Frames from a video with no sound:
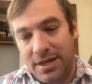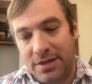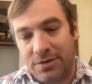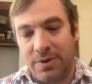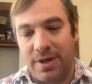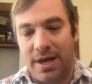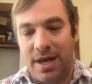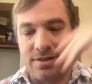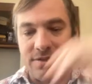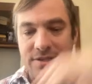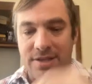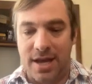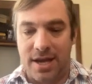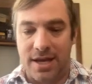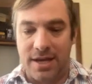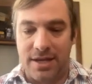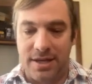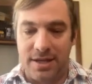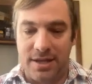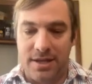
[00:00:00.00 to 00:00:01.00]
That's what you got to
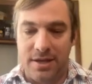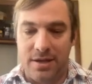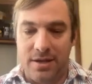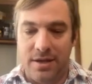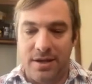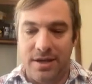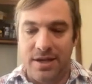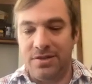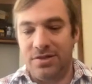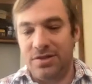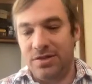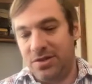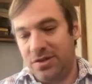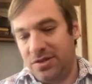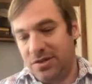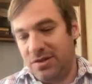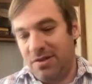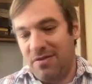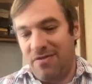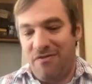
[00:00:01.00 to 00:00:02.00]
say. Is this
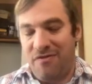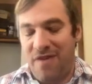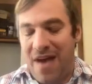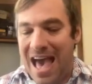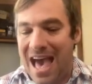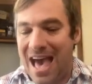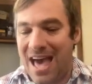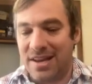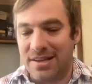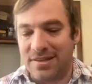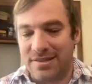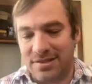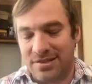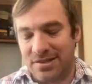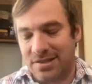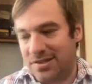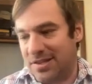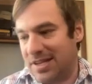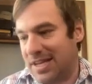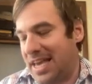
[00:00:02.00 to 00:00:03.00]
just a fad? Is
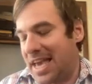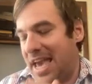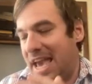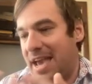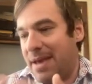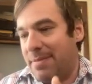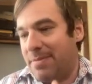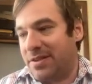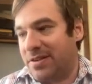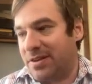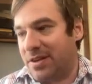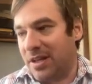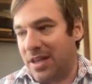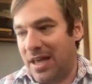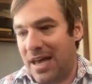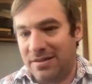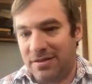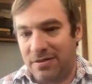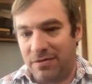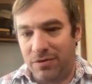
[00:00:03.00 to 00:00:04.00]
this just a game that's going to
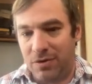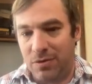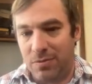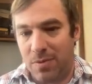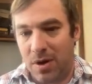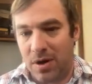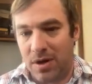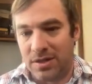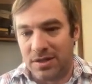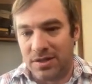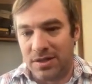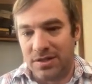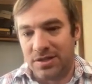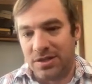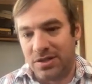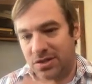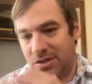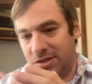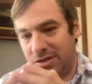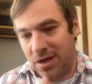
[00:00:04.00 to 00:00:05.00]
last a few months? Is
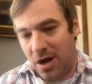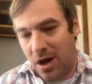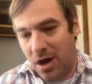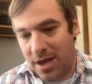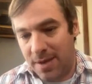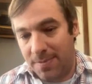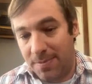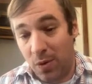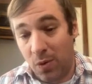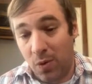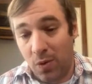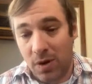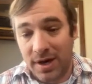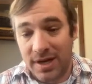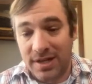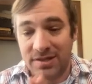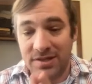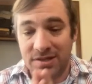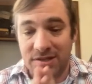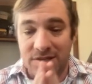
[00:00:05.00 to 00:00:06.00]
this just hype? Or
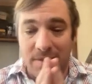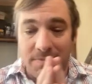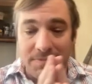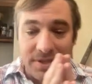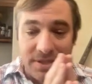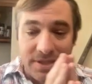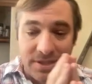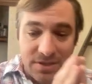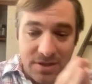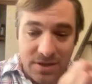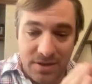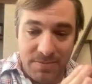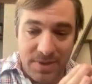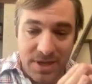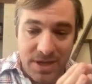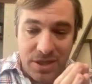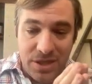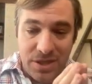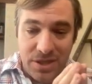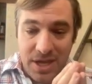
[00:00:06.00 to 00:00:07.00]
is this something that's going to
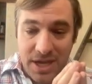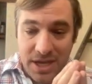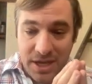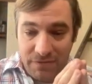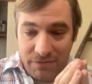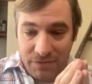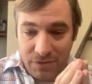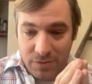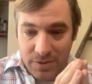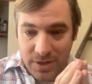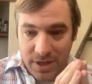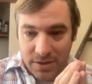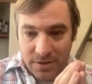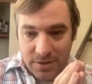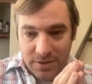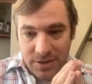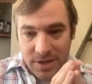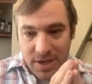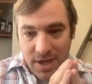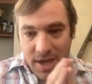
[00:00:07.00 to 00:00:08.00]
be a thing in a few
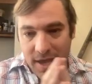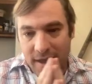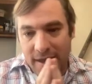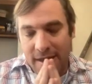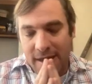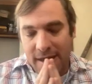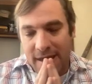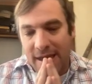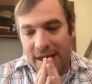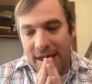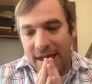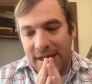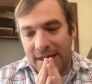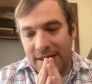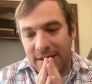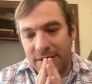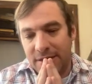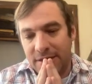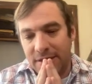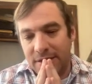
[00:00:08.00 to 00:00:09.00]
years?
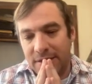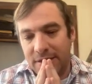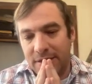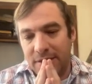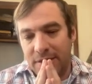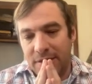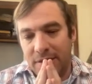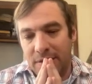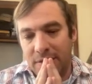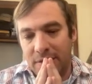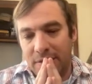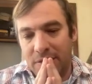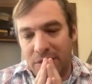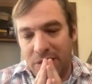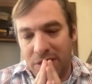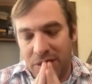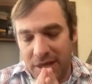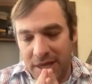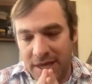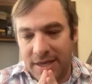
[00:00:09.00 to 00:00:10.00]
And
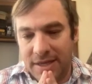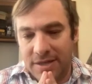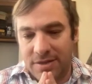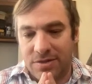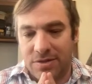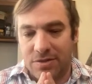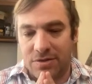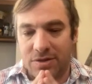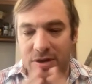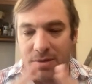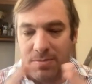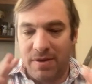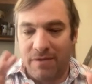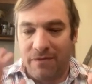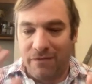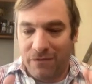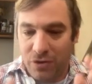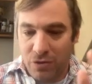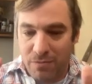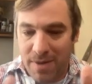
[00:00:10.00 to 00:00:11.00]
the thing is, there's going to be
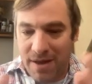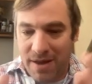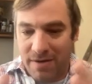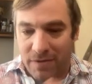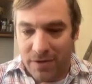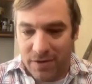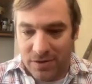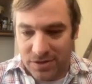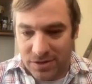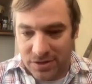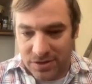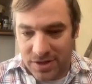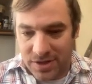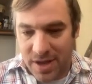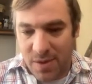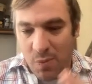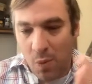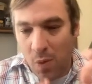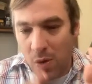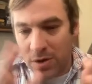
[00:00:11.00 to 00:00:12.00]
a few metaverses,
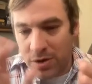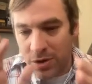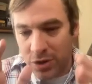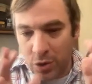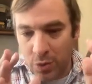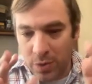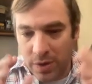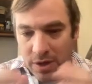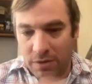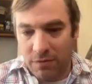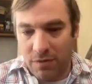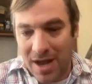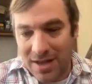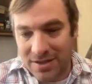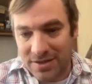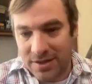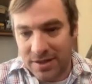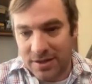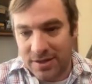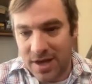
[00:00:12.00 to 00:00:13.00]
and one or two are going to
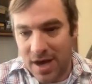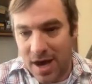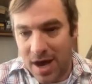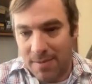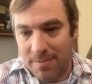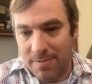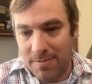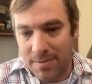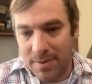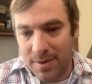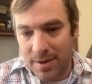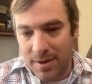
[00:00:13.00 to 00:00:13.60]
rise to the top.